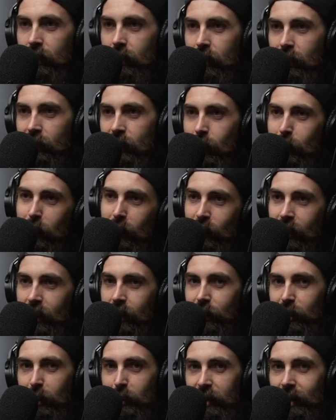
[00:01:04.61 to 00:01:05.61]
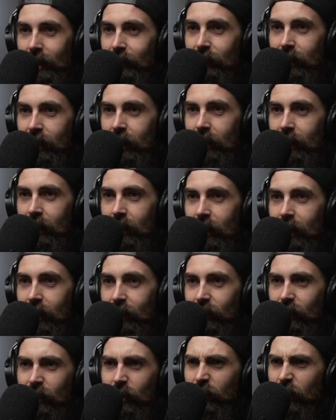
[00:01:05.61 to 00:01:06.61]
I'm not really a gym selfie kind of guy,
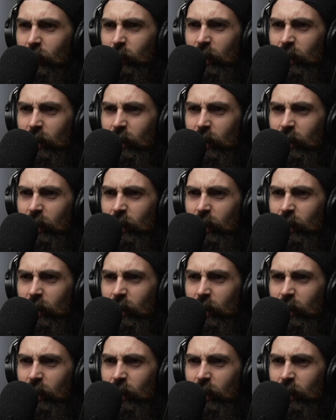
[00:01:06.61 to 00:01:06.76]
so there's only